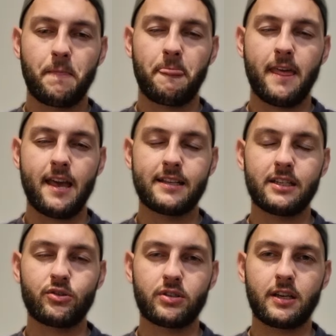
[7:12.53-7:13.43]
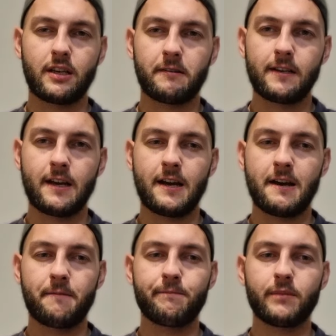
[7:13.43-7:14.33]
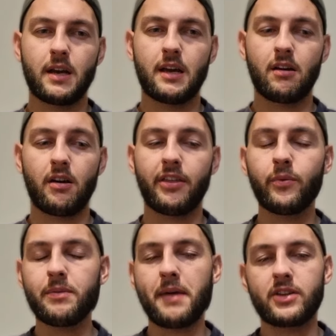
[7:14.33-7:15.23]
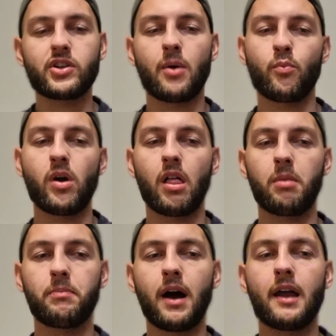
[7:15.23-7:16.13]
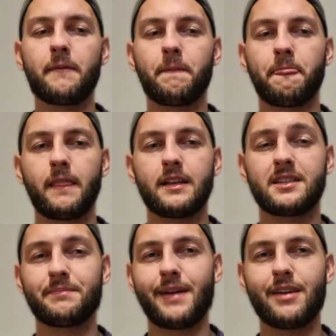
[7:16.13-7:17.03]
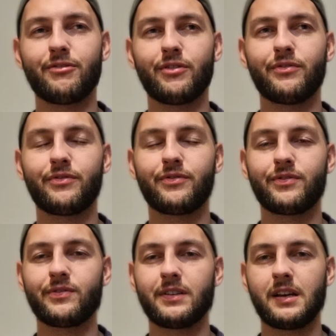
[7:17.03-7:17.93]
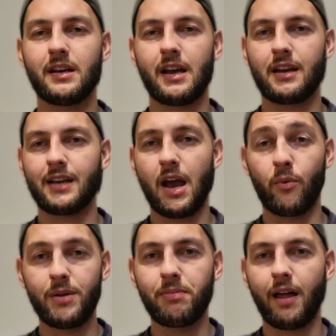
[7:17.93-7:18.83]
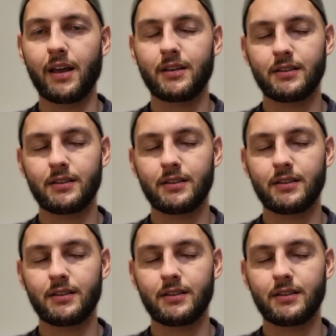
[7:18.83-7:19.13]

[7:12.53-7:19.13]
Yeah, it's interesting. I think we match up well, but it's a matter of how we play.